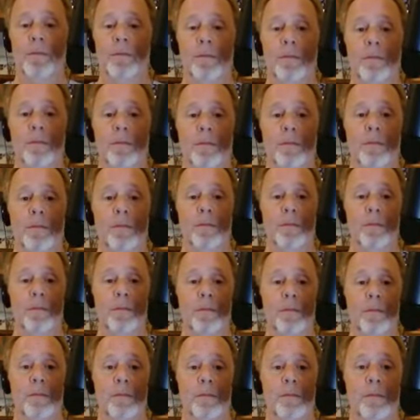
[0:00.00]

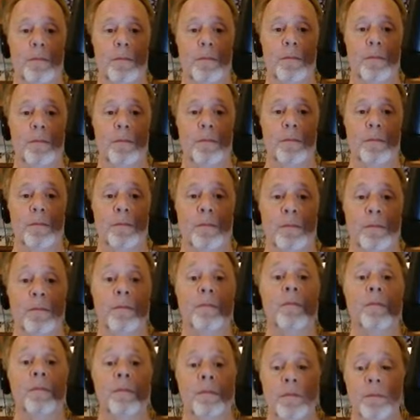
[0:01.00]

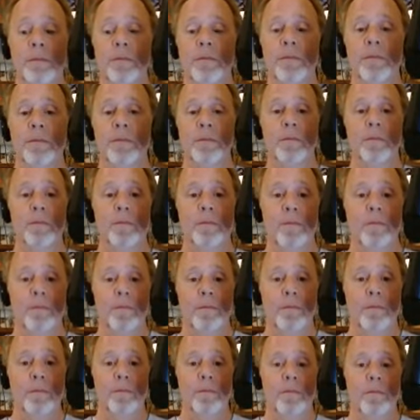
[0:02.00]

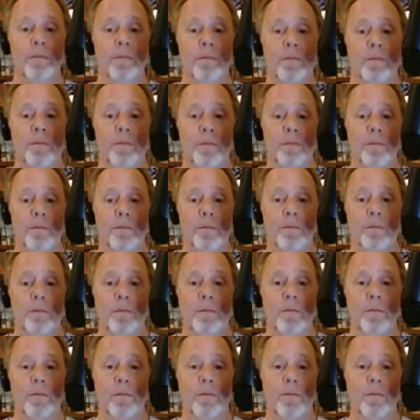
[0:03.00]

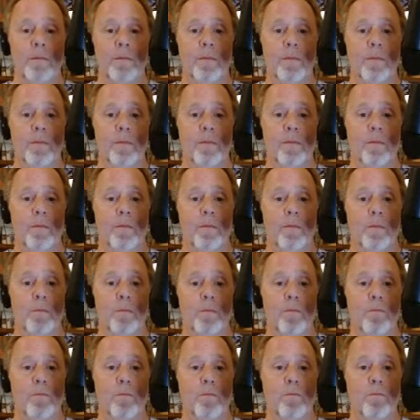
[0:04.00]

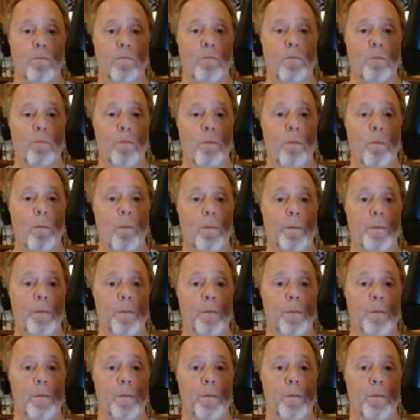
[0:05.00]

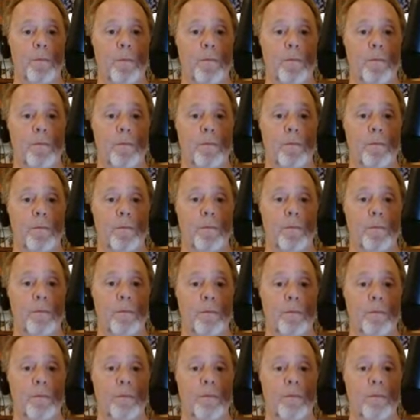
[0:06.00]

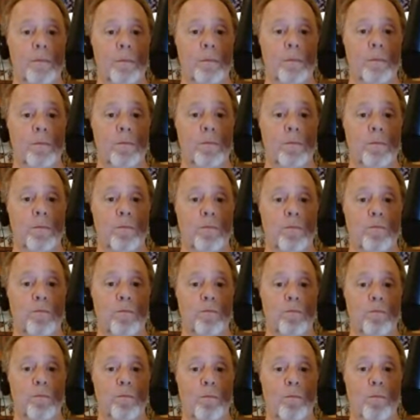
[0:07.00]
[no speech]